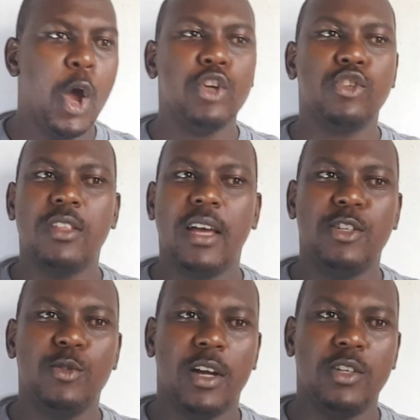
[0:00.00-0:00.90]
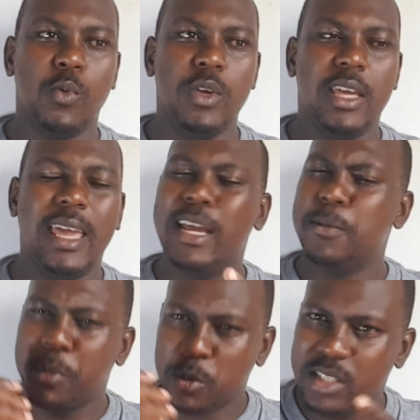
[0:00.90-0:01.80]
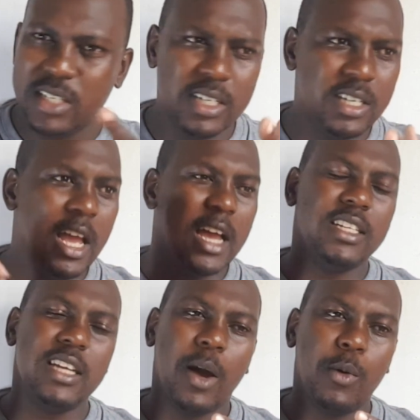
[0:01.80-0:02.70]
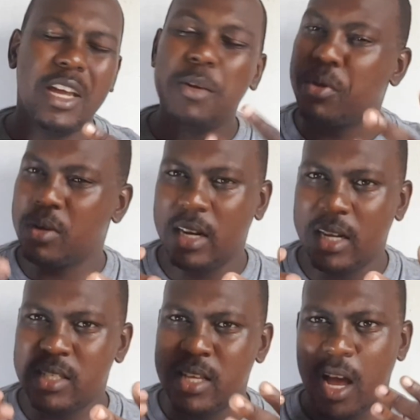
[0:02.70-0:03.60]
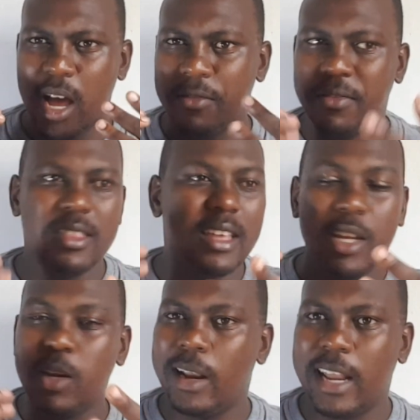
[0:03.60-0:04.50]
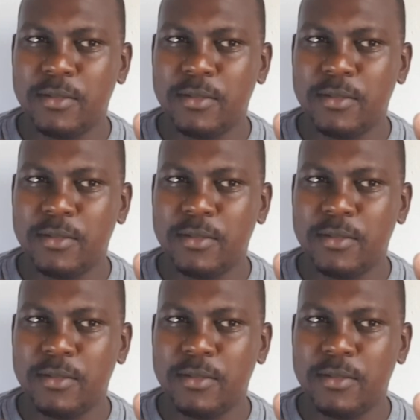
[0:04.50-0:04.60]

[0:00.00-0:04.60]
so that we can proceed, we can progress further in our life.